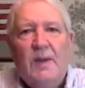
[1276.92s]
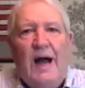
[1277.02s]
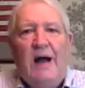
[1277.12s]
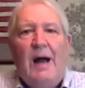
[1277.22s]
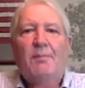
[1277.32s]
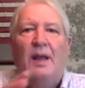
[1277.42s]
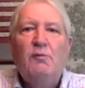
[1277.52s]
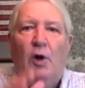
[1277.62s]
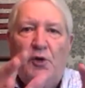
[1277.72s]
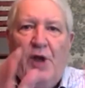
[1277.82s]
I, I believe
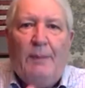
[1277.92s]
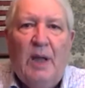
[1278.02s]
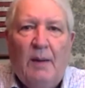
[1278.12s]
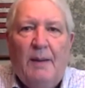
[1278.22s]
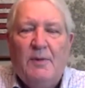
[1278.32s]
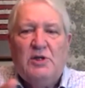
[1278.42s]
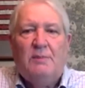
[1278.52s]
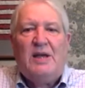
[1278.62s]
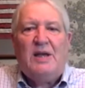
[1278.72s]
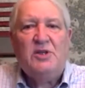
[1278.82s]
we'll double our membership
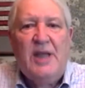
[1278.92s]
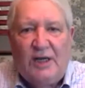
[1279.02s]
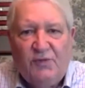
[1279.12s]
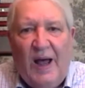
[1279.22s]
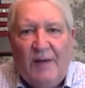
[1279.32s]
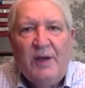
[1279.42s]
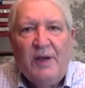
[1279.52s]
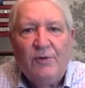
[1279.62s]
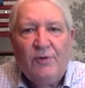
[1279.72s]
base in the next five years.